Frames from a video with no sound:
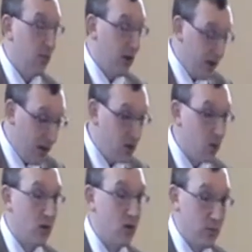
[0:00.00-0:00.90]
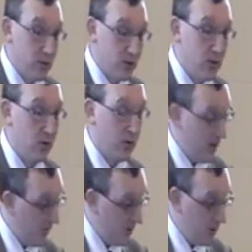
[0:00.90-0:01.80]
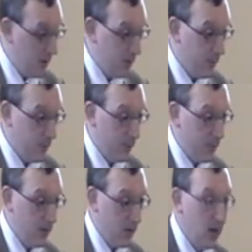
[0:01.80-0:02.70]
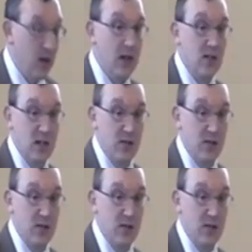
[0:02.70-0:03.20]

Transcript: He tells you what you must do, definitely. He's